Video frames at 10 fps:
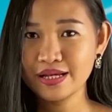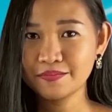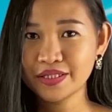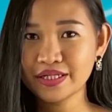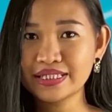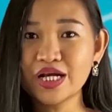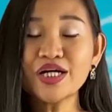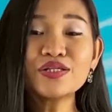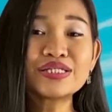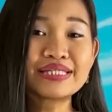because he
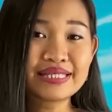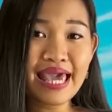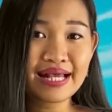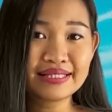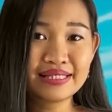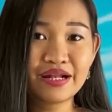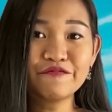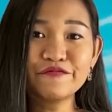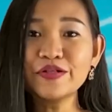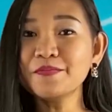understands that a
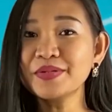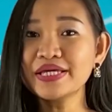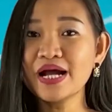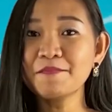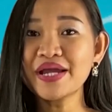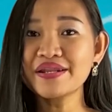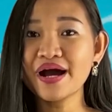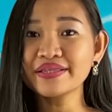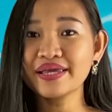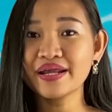Filipina may
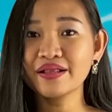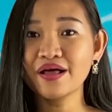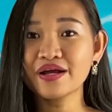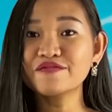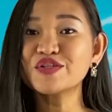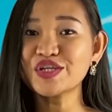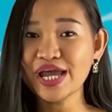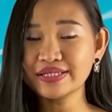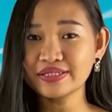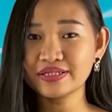not get a lot of
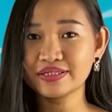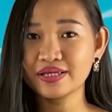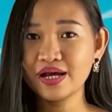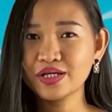chances